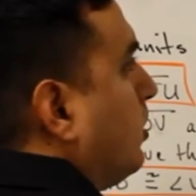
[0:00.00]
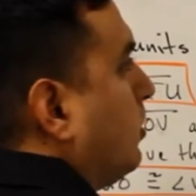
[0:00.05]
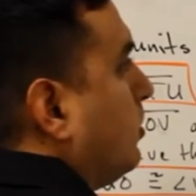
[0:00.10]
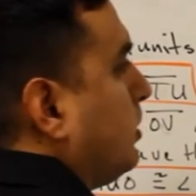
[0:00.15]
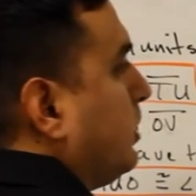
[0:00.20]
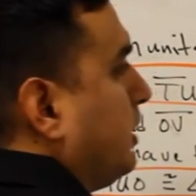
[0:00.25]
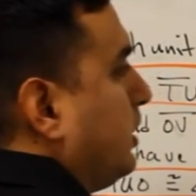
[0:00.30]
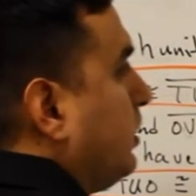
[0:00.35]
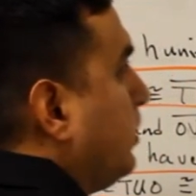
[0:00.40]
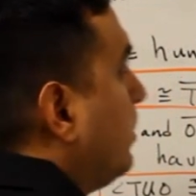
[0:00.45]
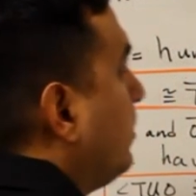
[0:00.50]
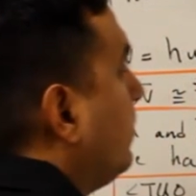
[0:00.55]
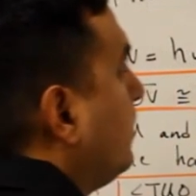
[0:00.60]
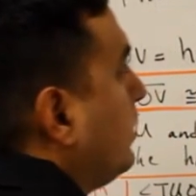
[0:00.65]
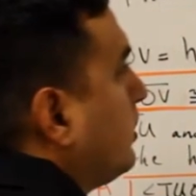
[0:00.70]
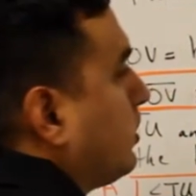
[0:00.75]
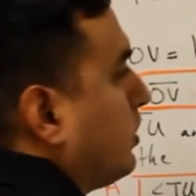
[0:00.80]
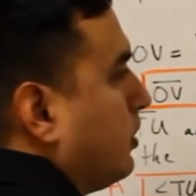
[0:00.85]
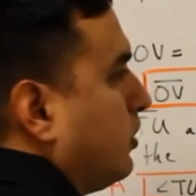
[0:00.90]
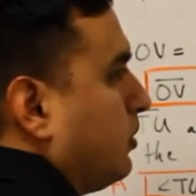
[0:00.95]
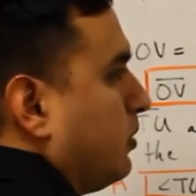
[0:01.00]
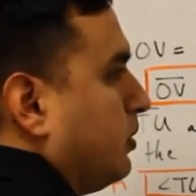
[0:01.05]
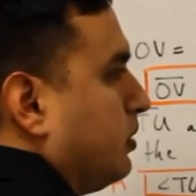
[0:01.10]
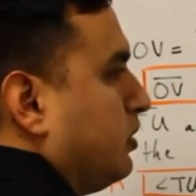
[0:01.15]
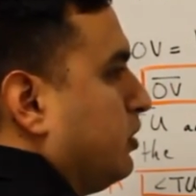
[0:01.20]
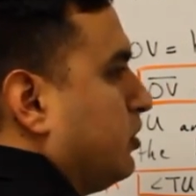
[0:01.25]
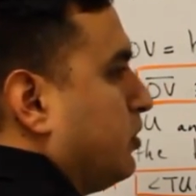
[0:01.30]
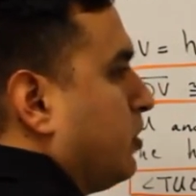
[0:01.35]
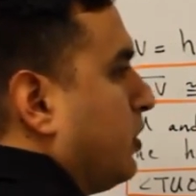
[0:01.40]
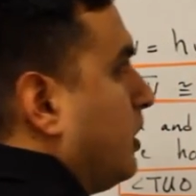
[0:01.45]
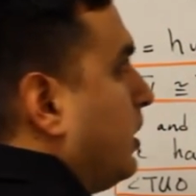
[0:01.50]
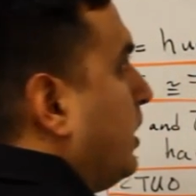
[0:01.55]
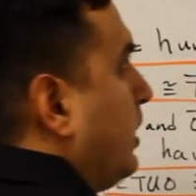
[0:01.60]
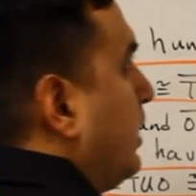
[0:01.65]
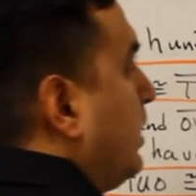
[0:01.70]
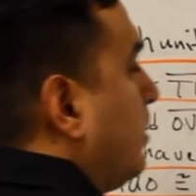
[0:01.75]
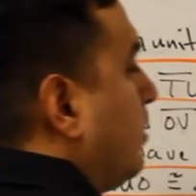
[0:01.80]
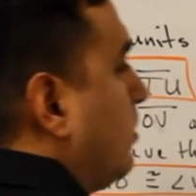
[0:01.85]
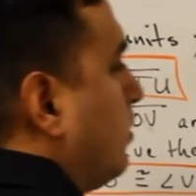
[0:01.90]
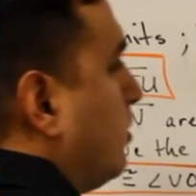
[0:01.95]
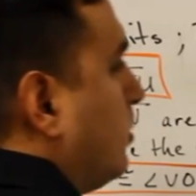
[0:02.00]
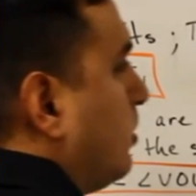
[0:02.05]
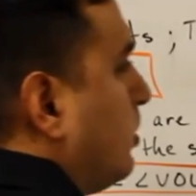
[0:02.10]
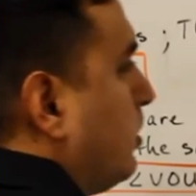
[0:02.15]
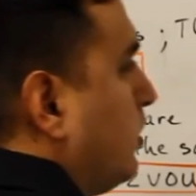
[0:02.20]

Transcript: OTU, is congruent to triangle